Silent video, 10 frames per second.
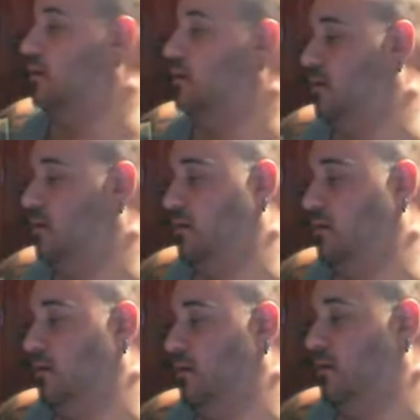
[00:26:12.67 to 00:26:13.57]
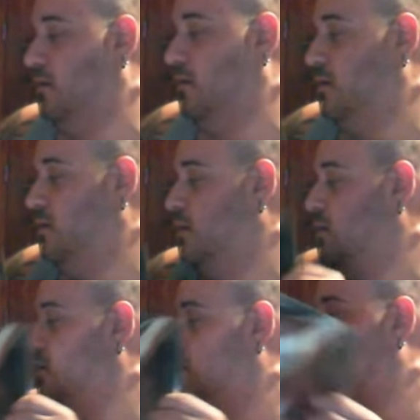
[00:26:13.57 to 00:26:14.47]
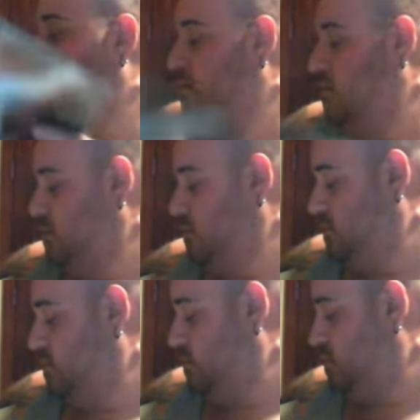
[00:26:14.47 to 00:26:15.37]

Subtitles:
Nobody speaks.